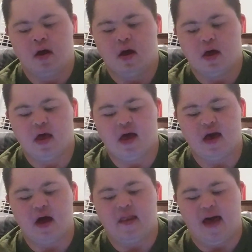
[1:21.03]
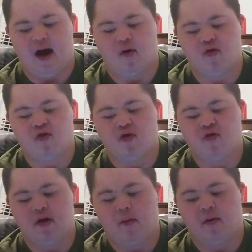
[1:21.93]
he announced
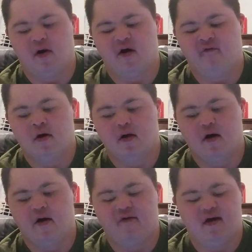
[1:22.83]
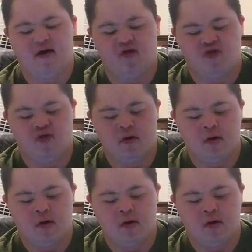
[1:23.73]
that the birth of his